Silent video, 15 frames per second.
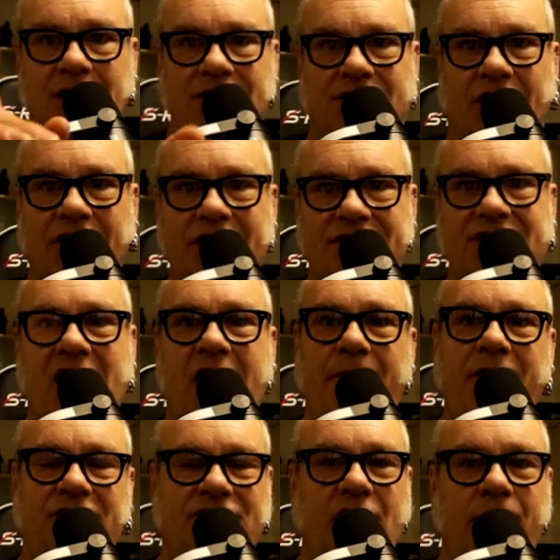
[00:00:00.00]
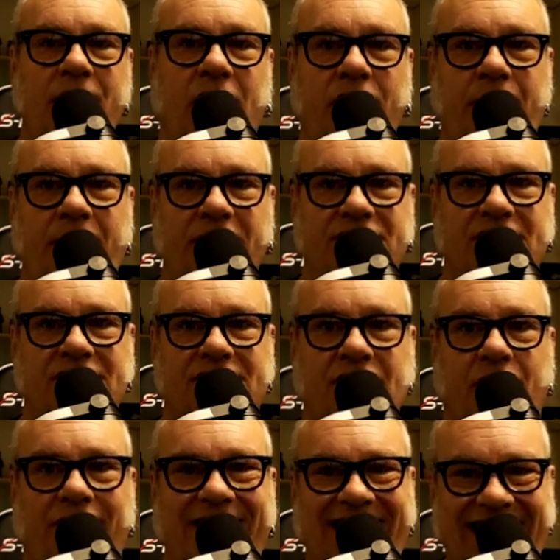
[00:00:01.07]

Till next time, here's hoping all your piercings heal with